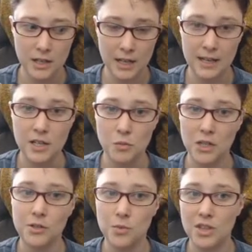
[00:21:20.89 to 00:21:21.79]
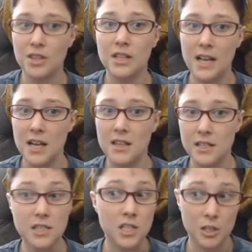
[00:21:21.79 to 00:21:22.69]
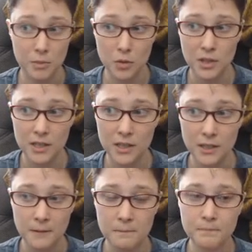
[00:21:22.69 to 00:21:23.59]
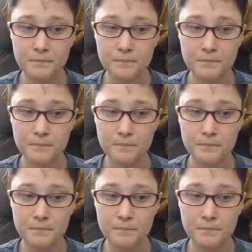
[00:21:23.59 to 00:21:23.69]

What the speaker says: like, as well as within the atheist community,